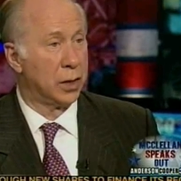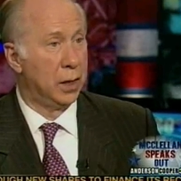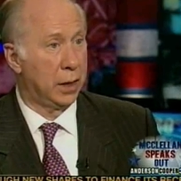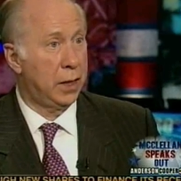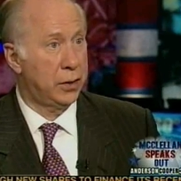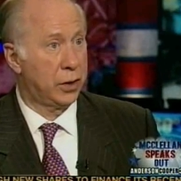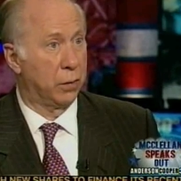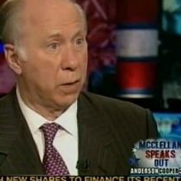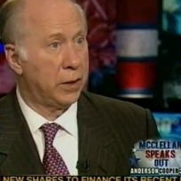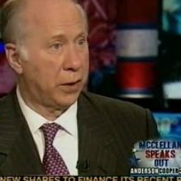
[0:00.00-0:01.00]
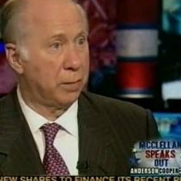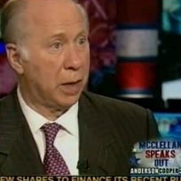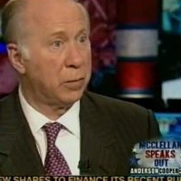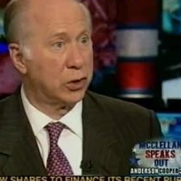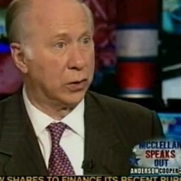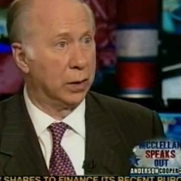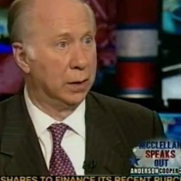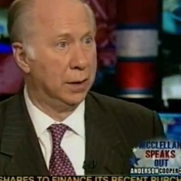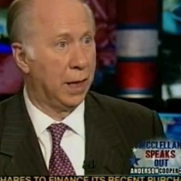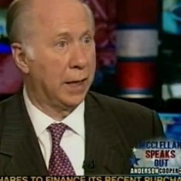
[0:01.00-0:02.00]
it's kiss and run to the
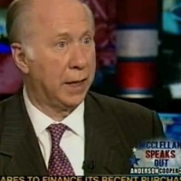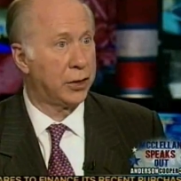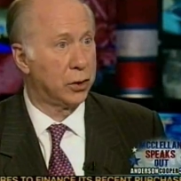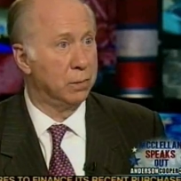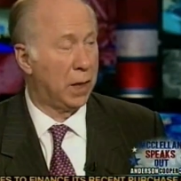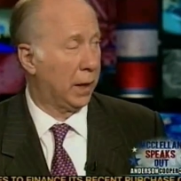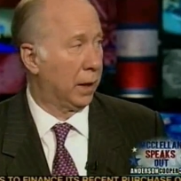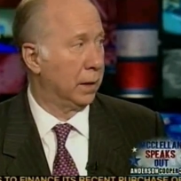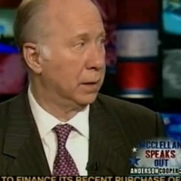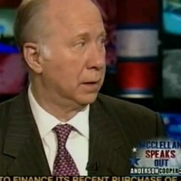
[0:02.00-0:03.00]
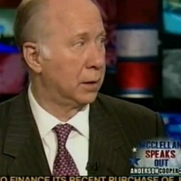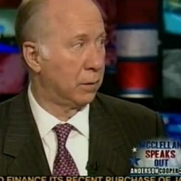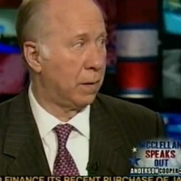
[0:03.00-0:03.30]
publisher and get your money. but,